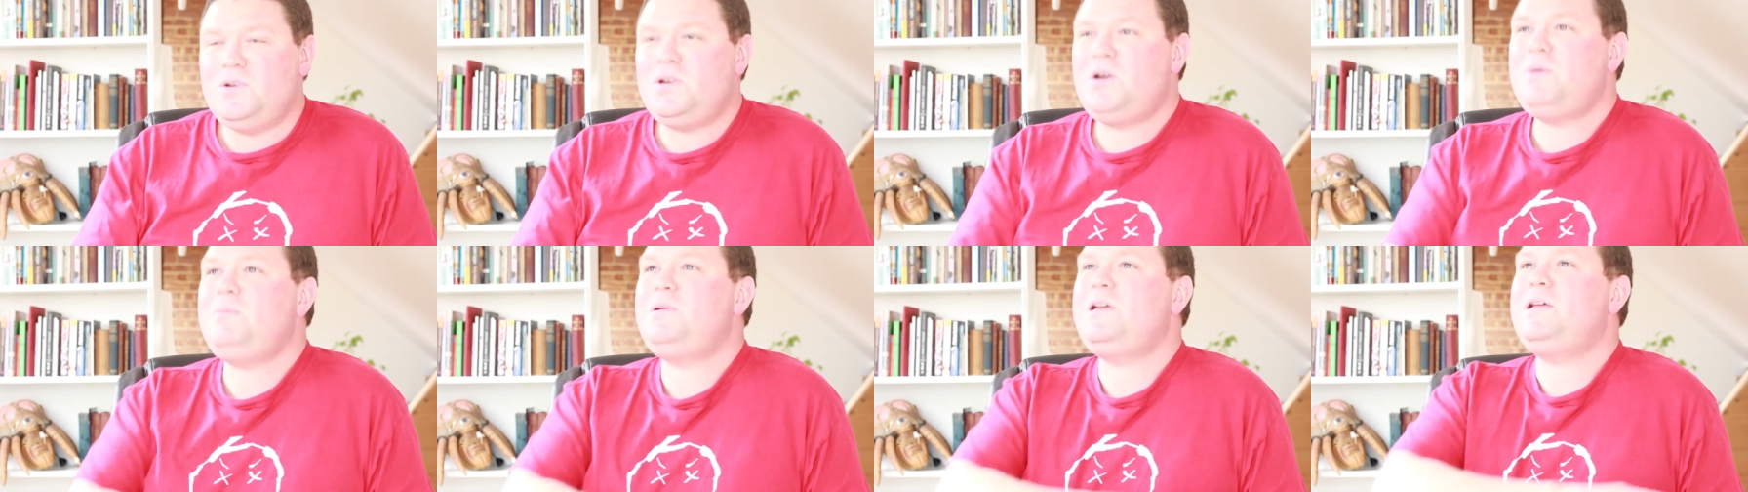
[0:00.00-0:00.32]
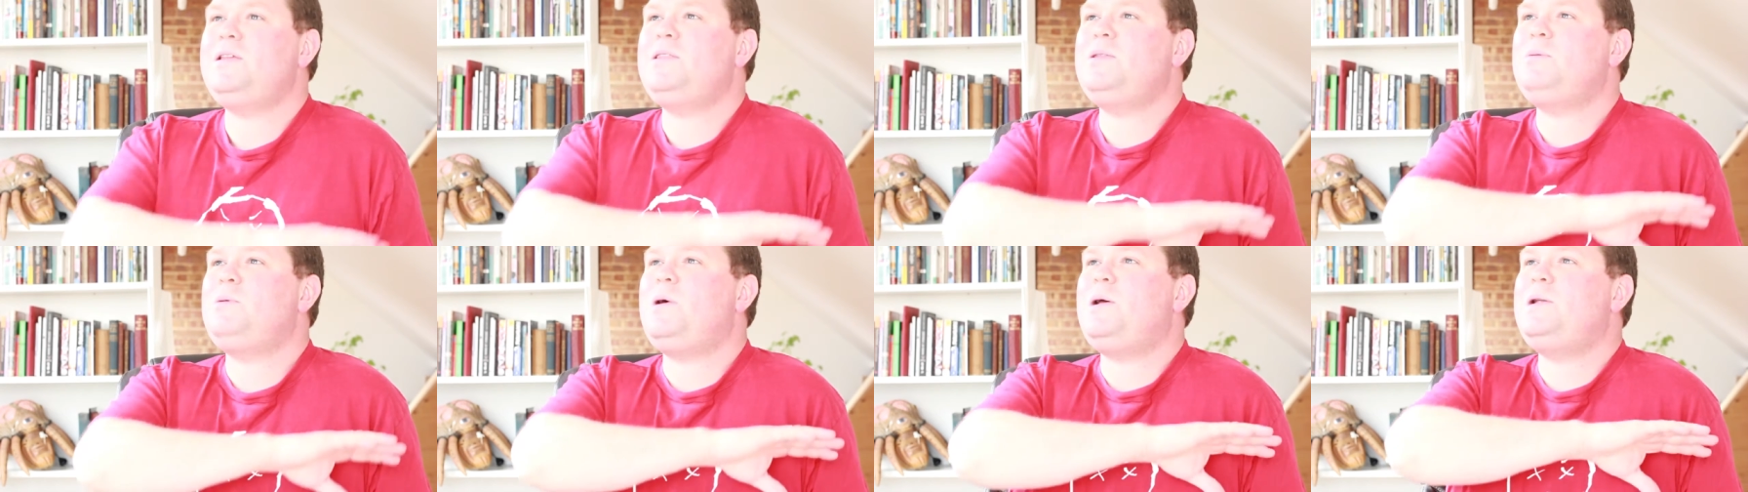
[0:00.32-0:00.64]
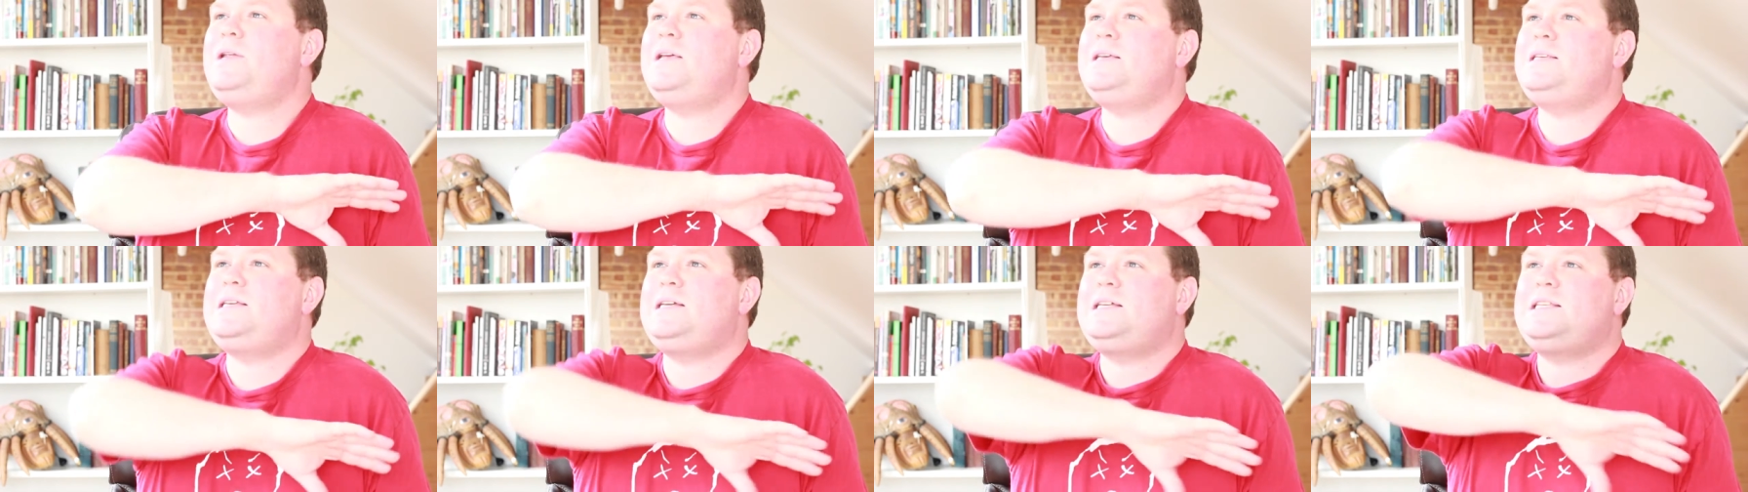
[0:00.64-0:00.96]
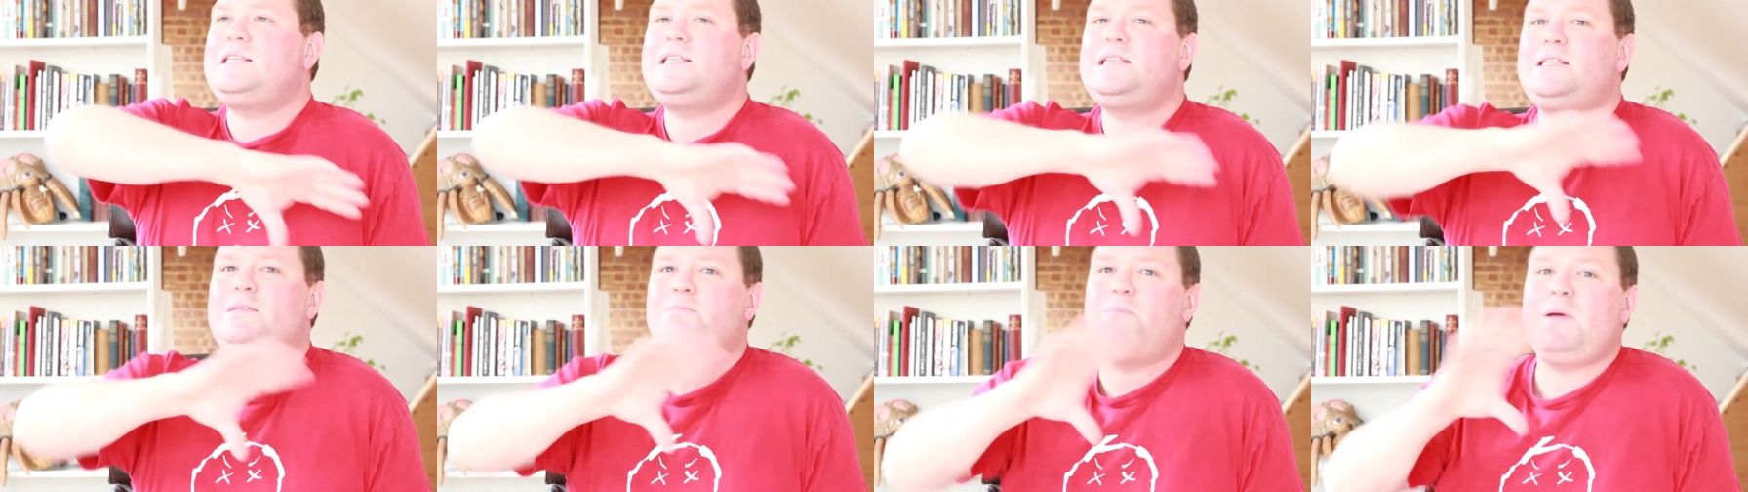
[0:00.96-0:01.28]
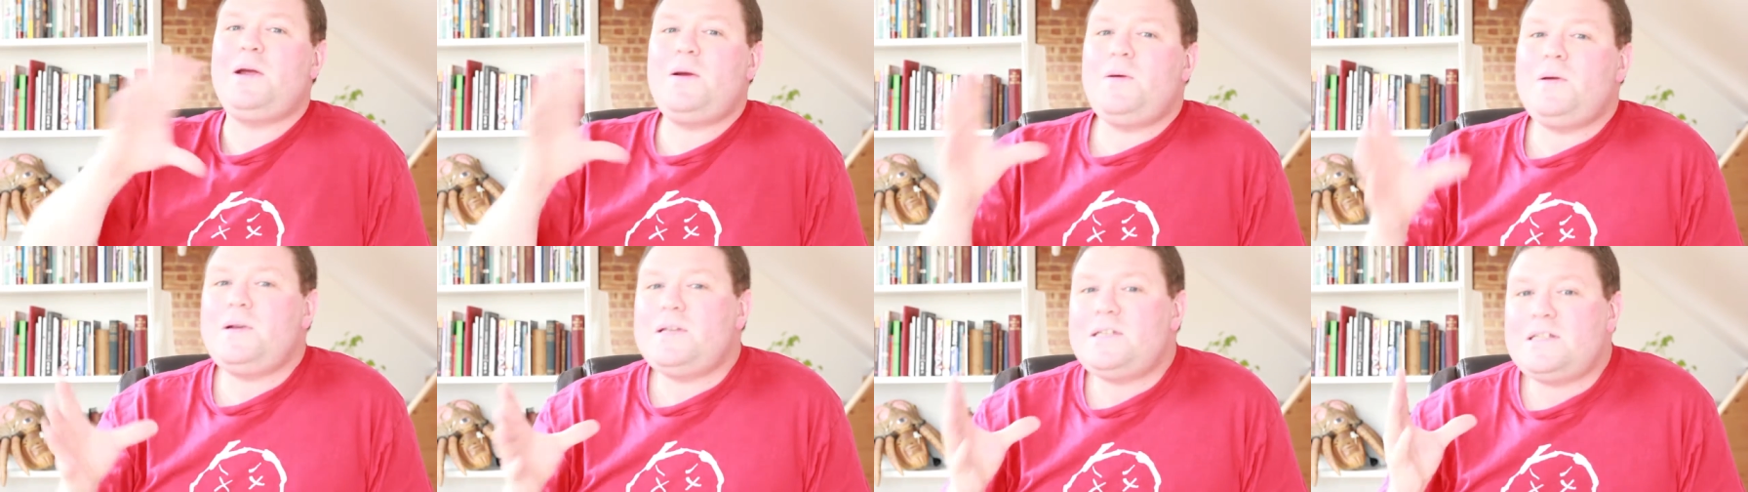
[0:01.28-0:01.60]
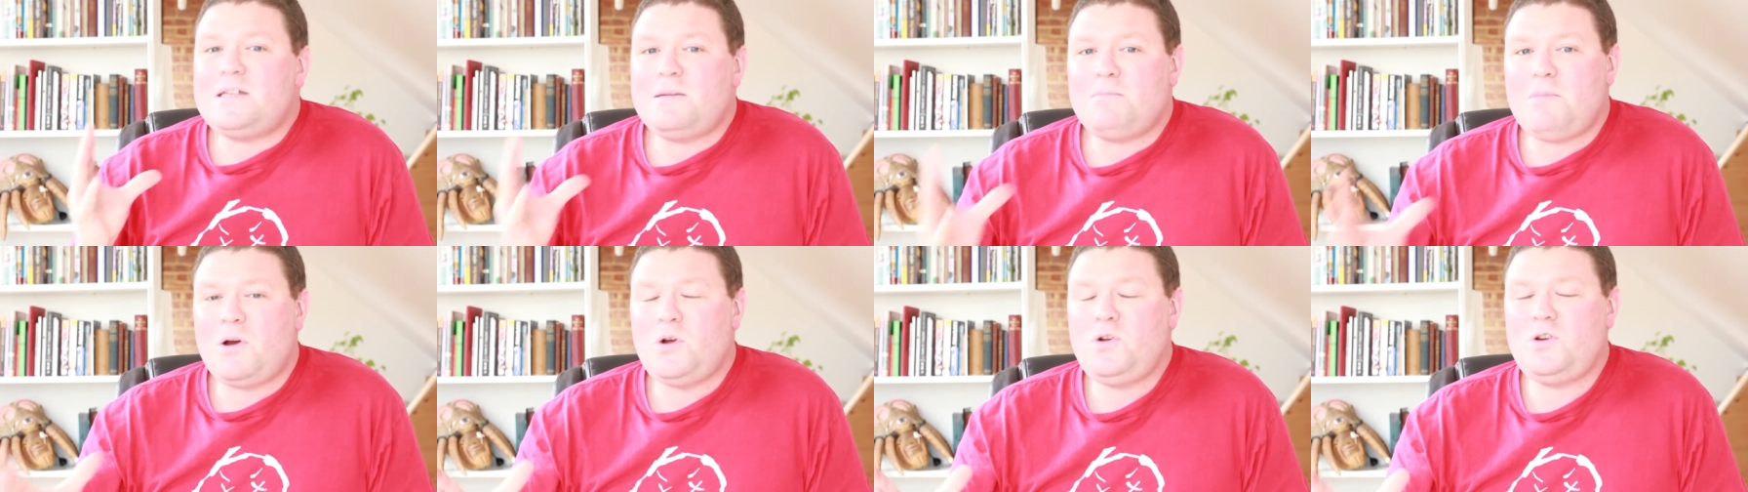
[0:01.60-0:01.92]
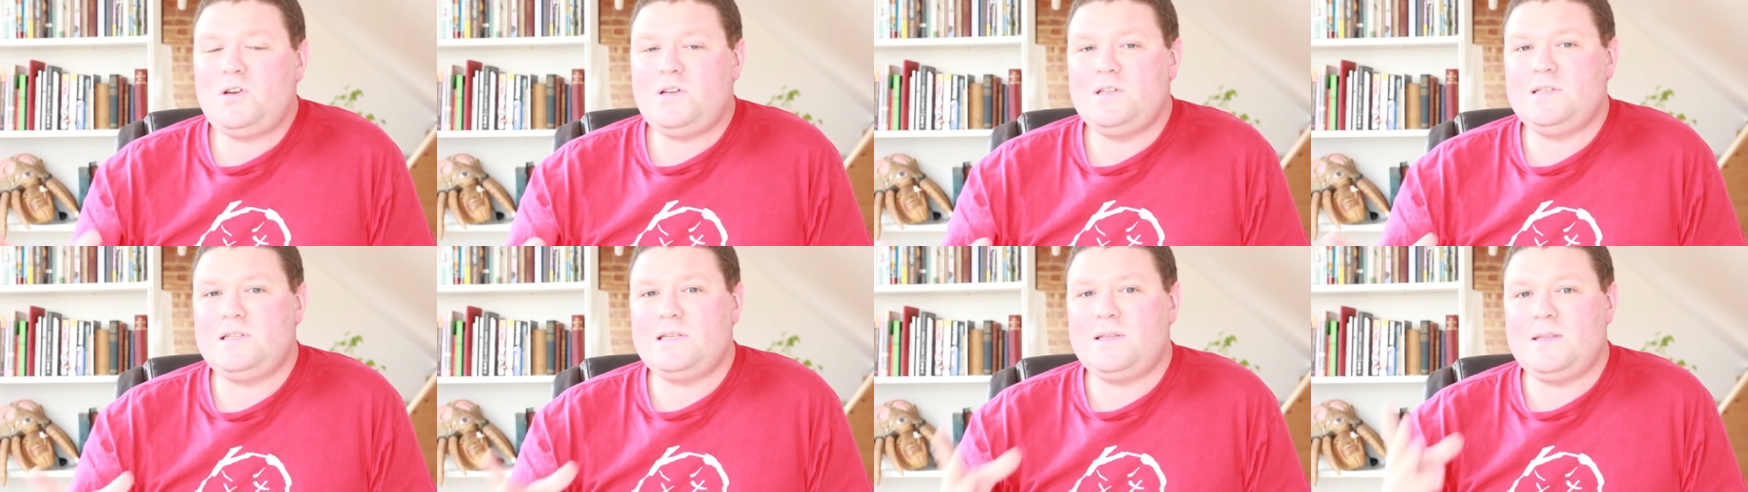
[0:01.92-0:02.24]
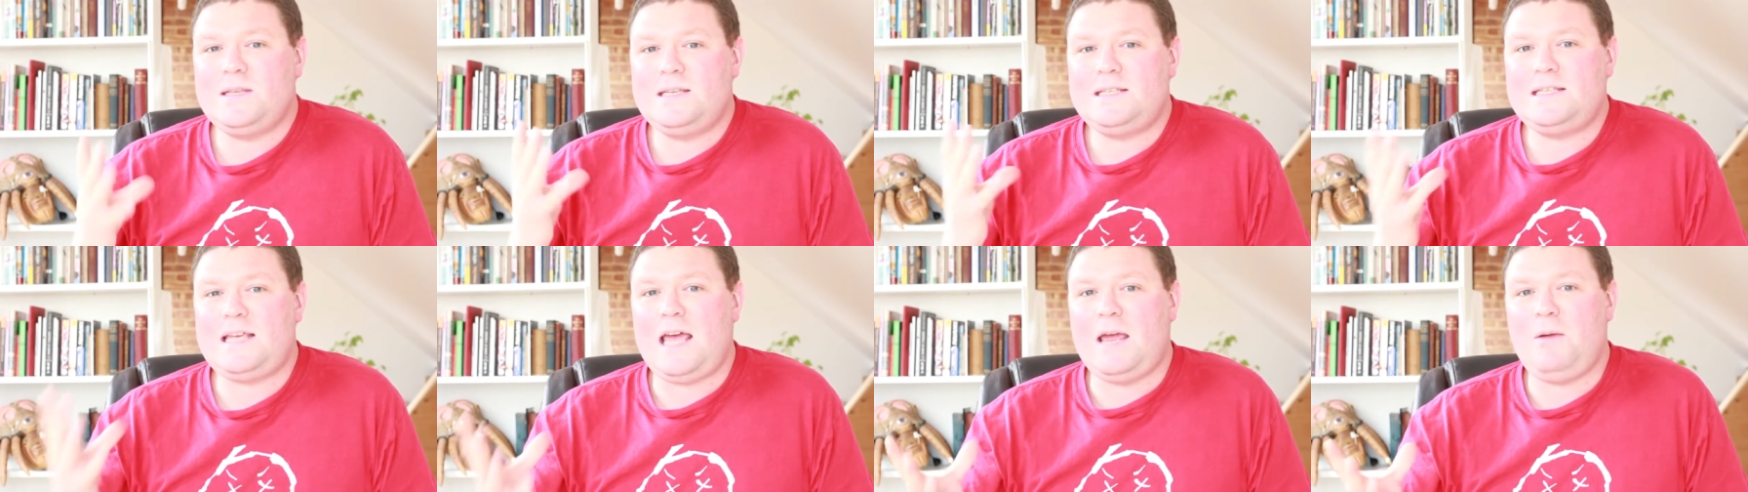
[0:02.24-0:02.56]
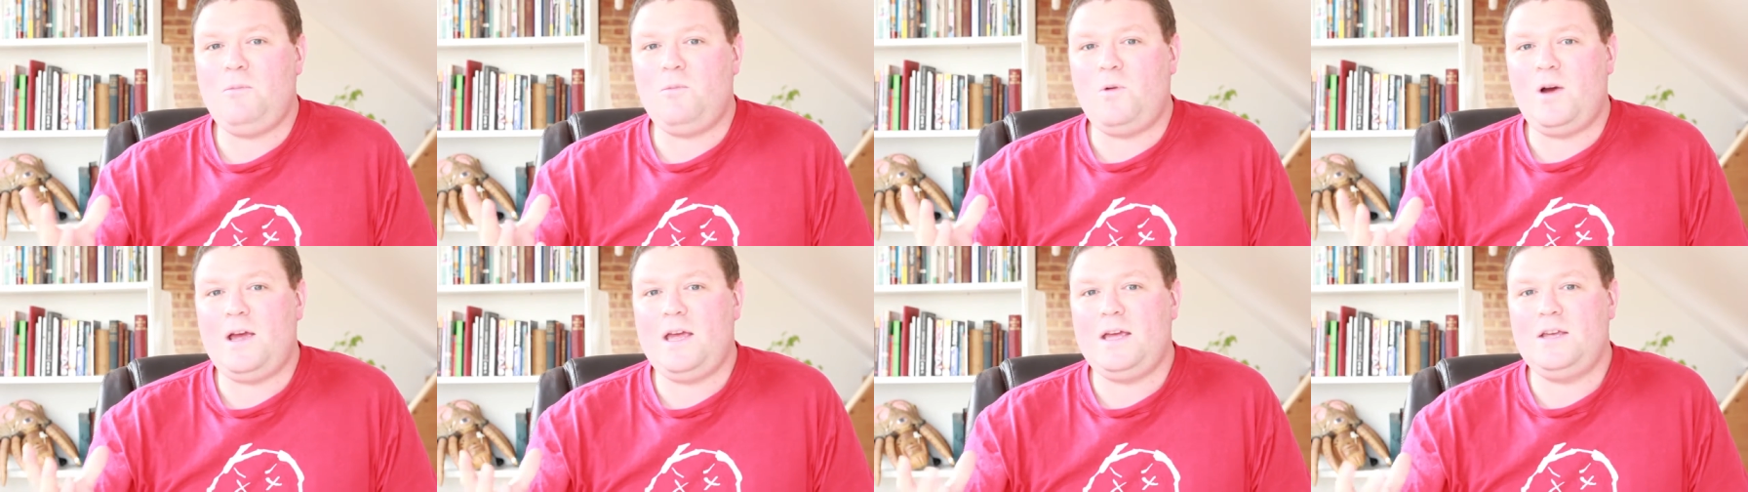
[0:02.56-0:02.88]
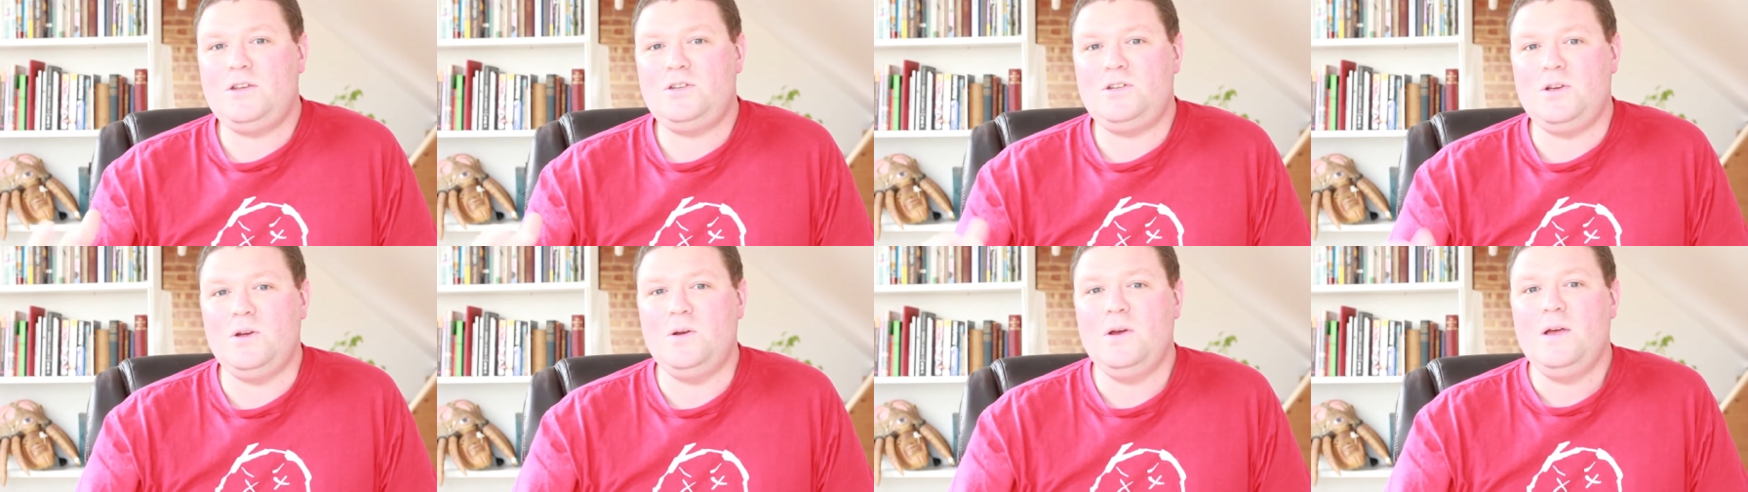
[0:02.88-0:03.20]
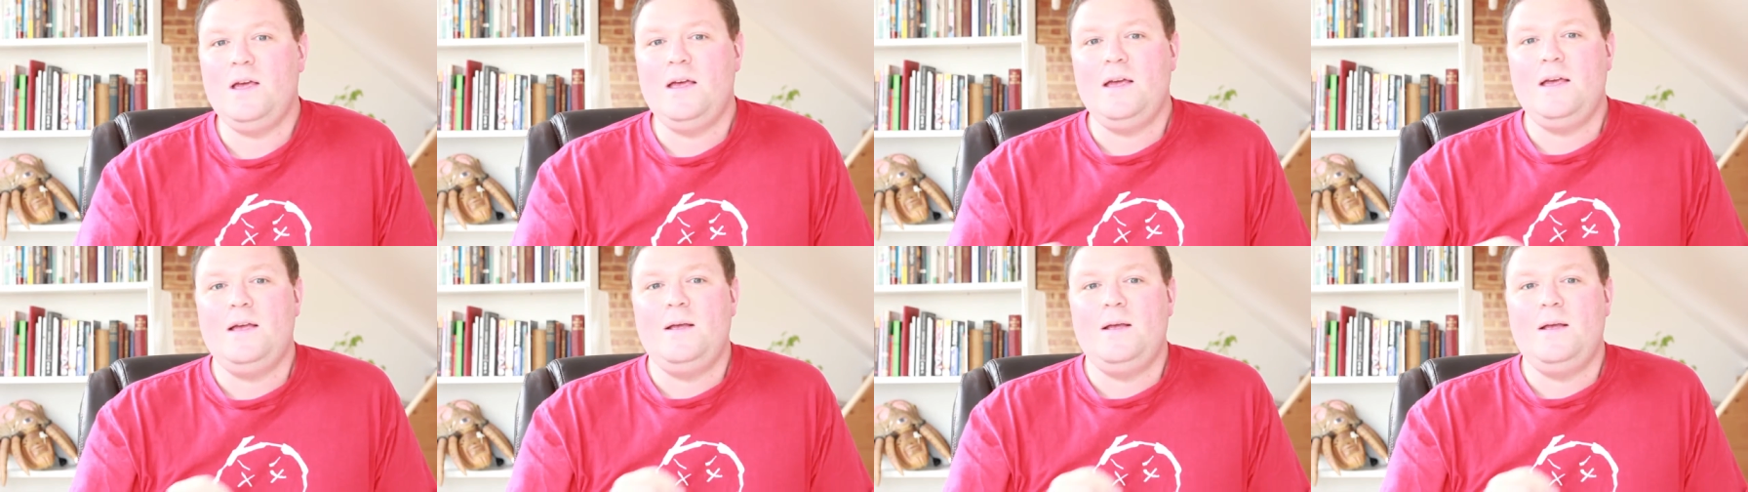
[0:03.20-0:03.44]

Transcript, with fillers: Nobody in the world has experienced emotions in the same way as you.